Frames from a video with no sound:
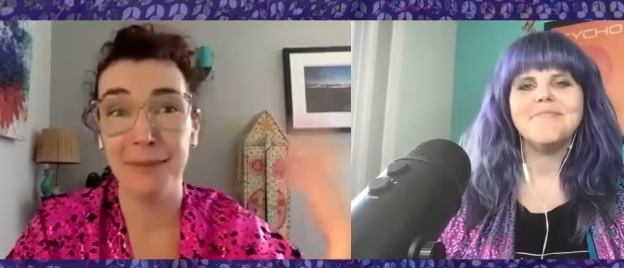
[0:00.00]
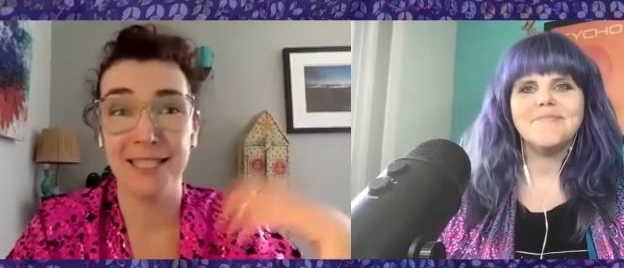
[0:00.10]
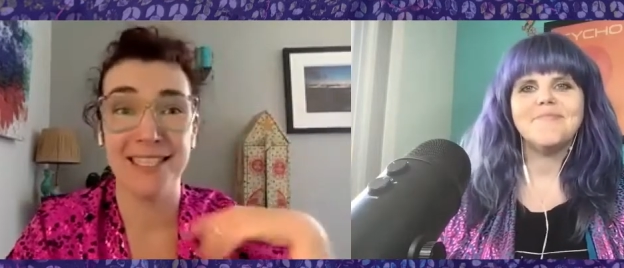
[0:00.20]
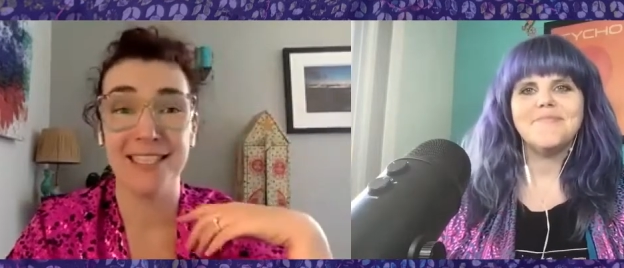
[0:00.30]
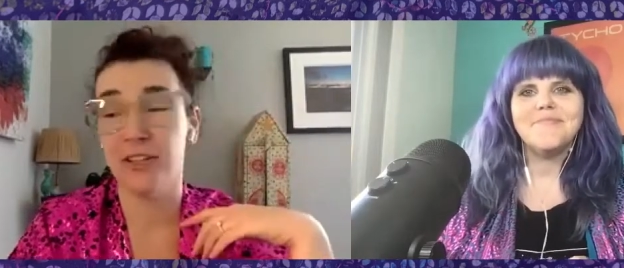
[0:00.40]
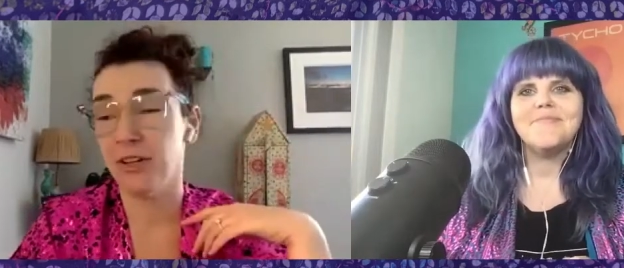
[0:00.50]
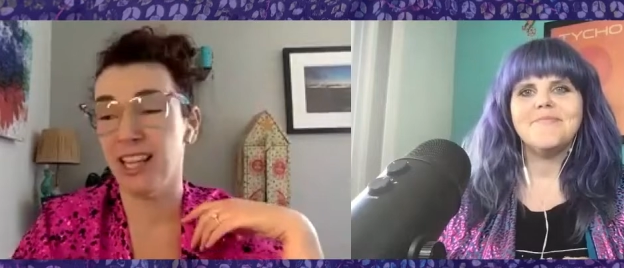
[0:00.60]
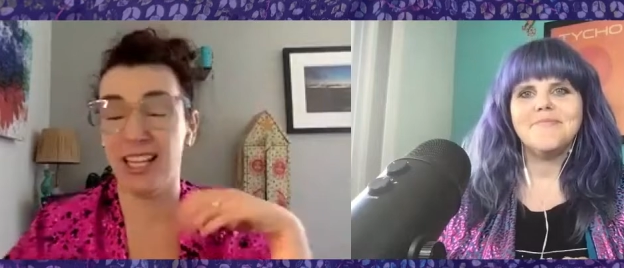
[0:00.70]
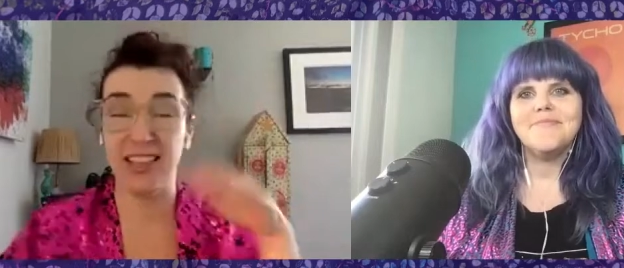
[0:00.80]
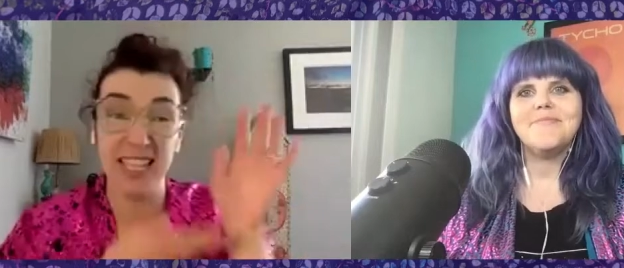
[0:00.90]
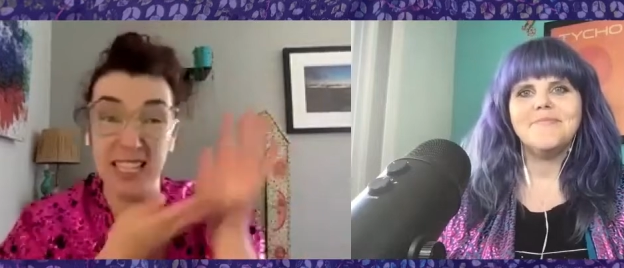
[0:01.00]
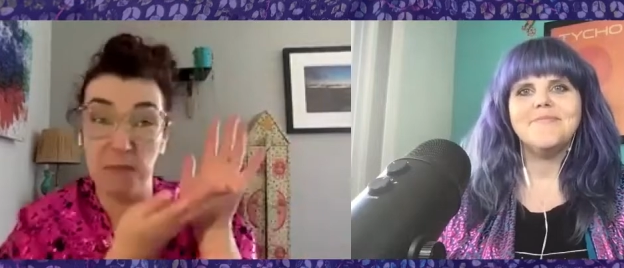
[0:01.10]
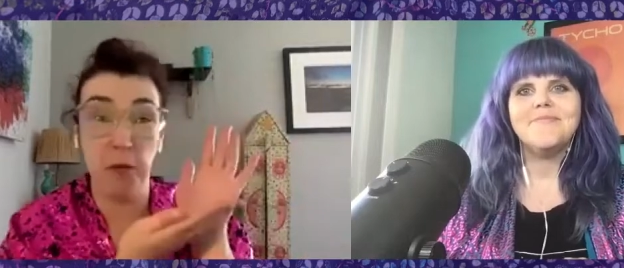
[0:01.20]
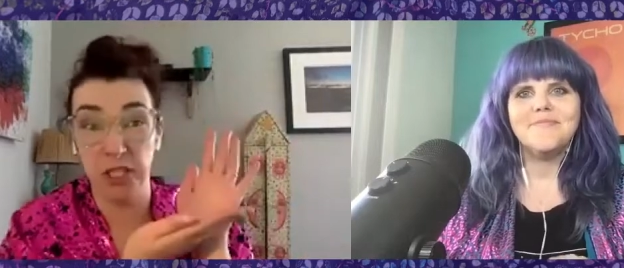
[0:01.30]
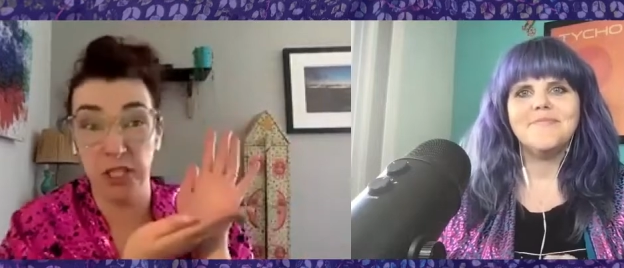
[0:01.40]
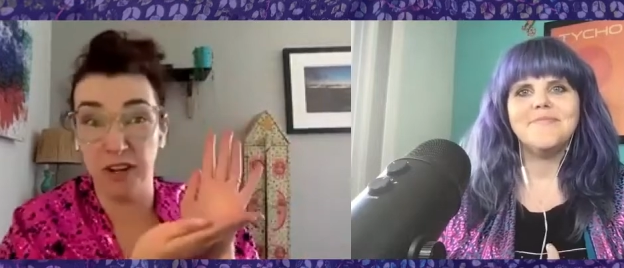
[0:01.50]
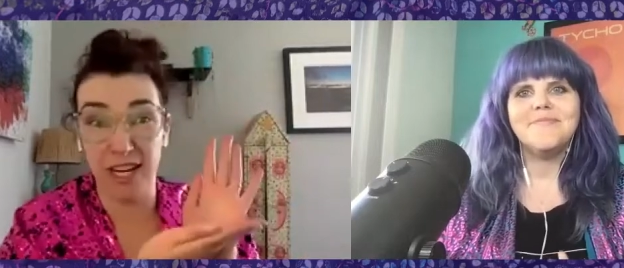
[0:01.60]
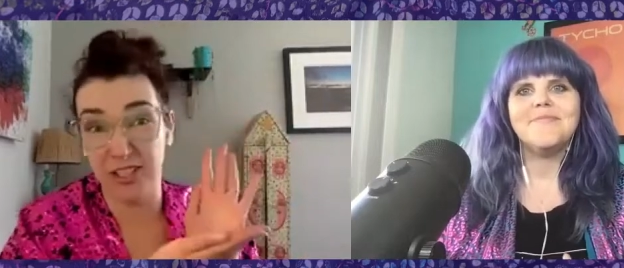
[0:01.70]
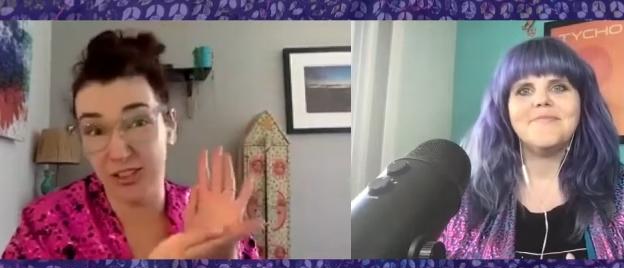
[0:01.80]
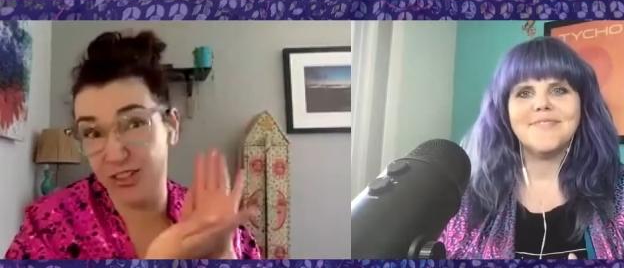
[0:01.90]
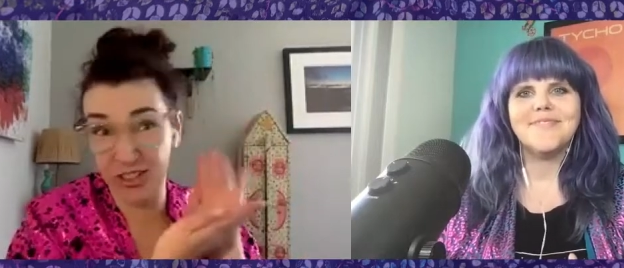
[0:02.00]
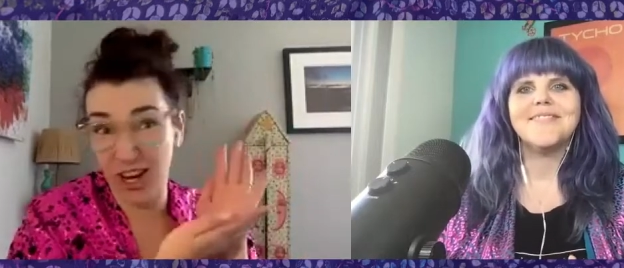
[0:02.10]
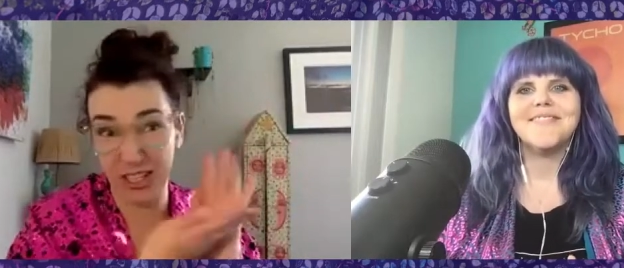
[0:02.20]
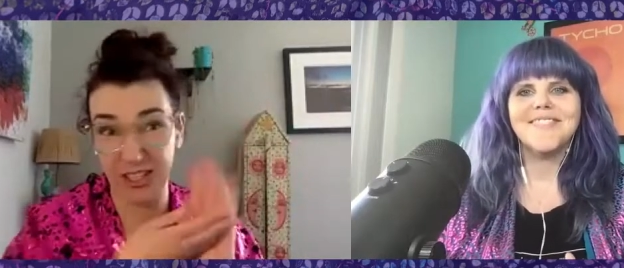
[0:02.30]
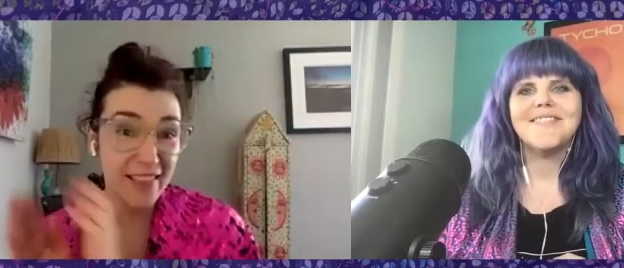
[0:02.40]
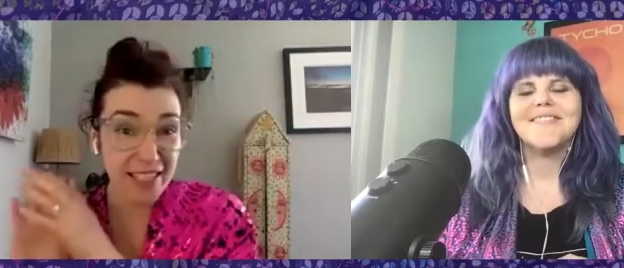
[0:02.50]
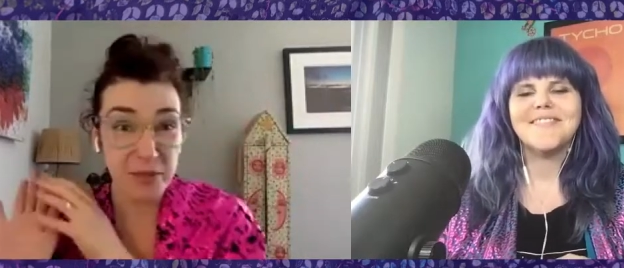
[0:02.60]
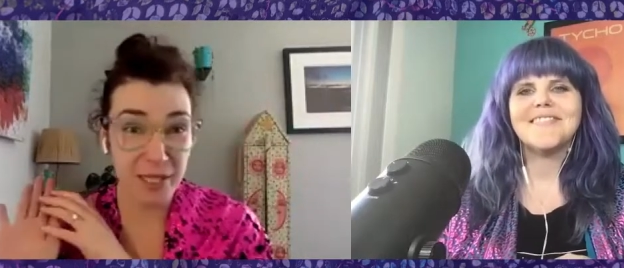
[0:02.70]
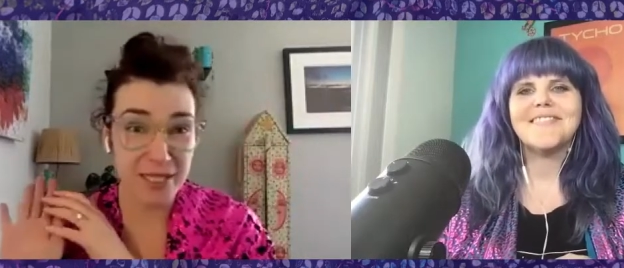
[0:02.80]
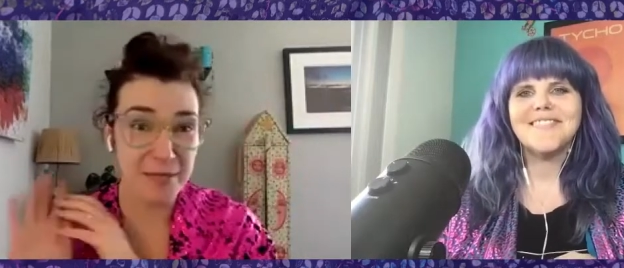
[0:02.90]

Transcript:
Speaker 1: It's literally like this moisturizer sucks. This one's